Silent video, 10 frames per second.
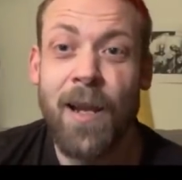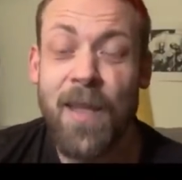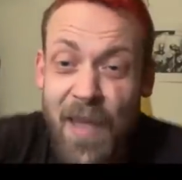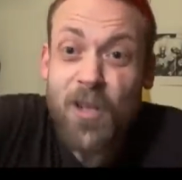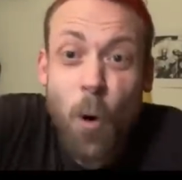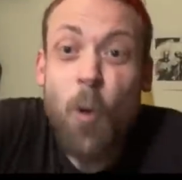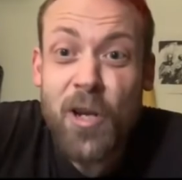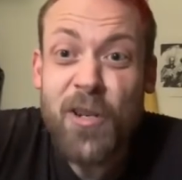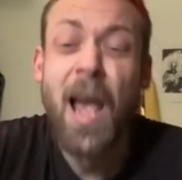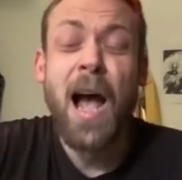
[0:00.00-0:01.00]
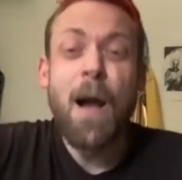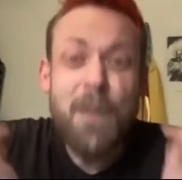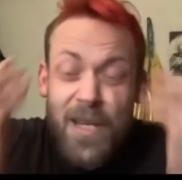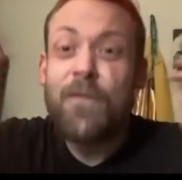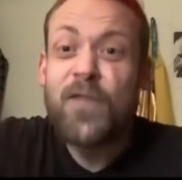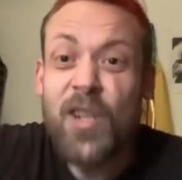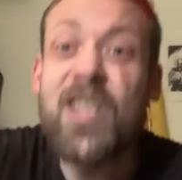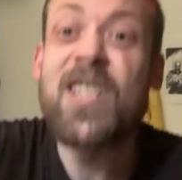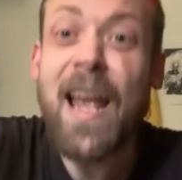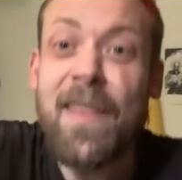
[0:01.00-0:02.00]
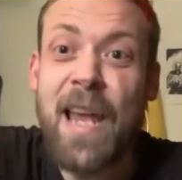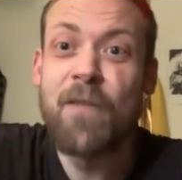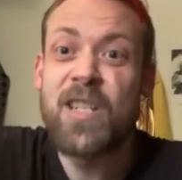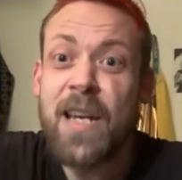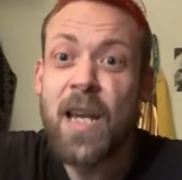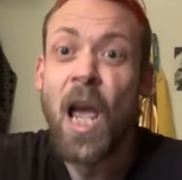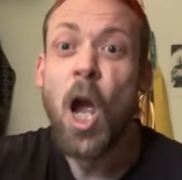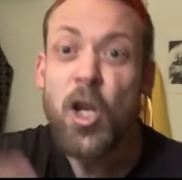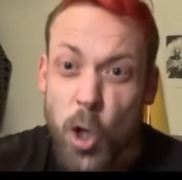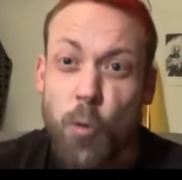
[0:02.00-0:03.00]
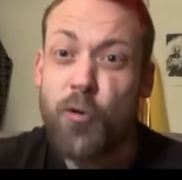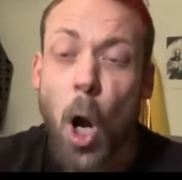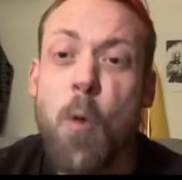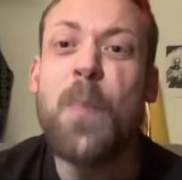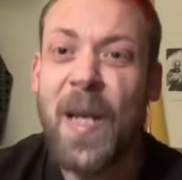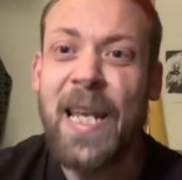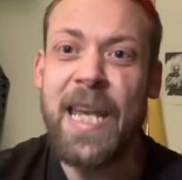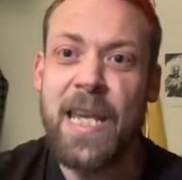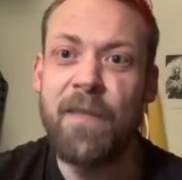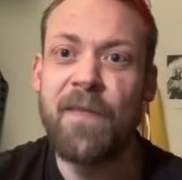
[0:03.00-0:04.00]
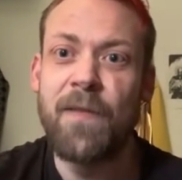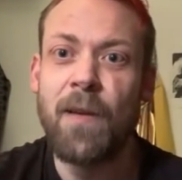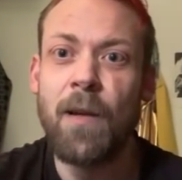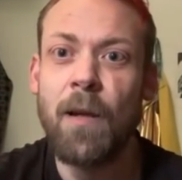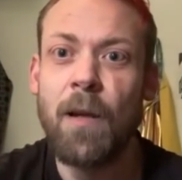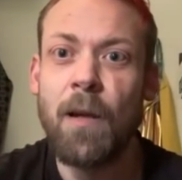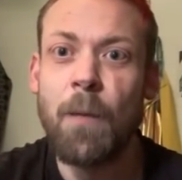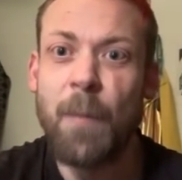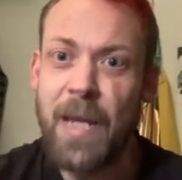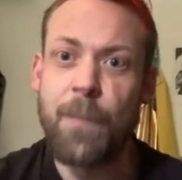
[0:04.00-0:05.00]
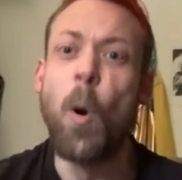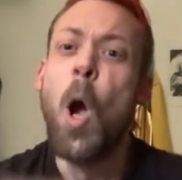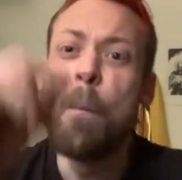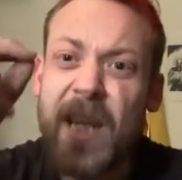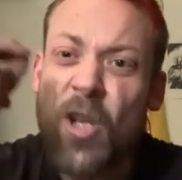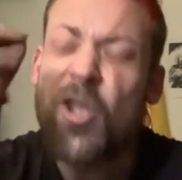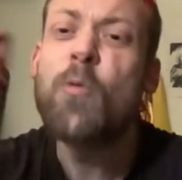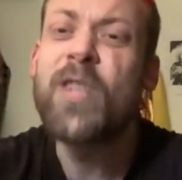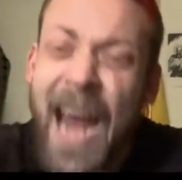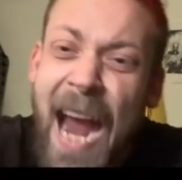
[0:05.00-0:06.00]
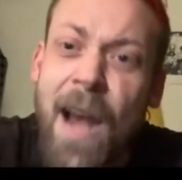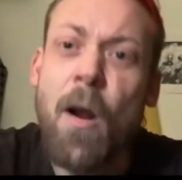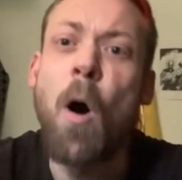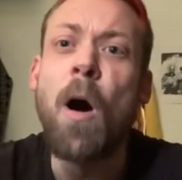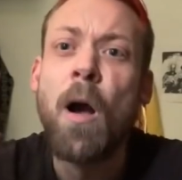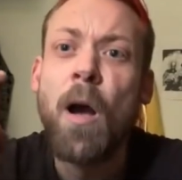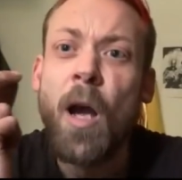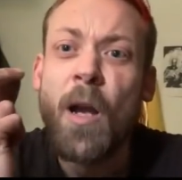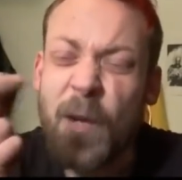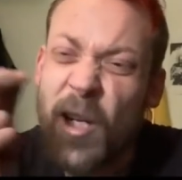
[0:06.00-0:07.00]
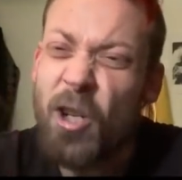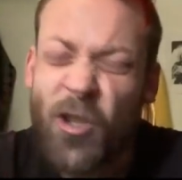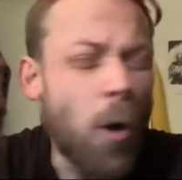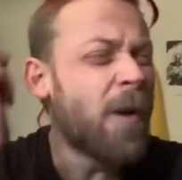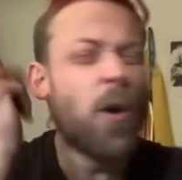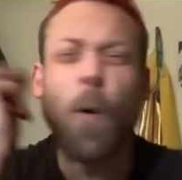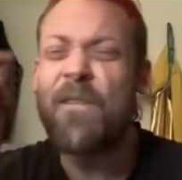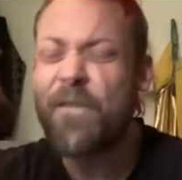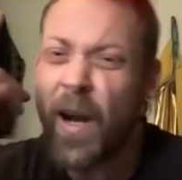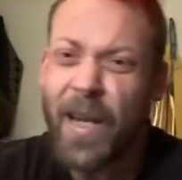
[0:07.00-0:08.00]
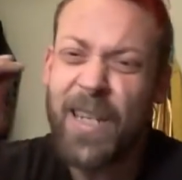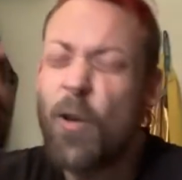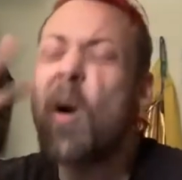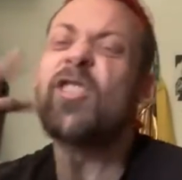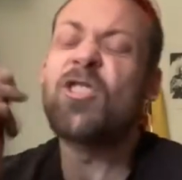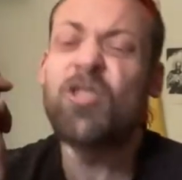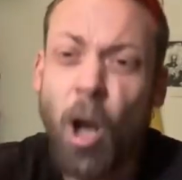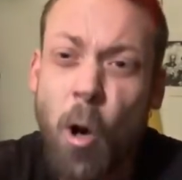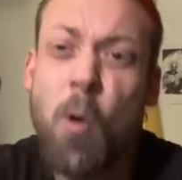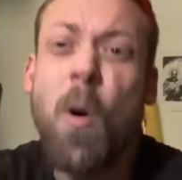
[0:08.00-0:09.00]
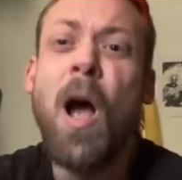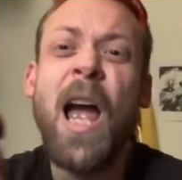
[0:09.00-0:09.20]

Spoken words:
That's all you do. I mean, you've just sat there and said, you don't believe people. Because you cannot. Because you're fucking... You are so...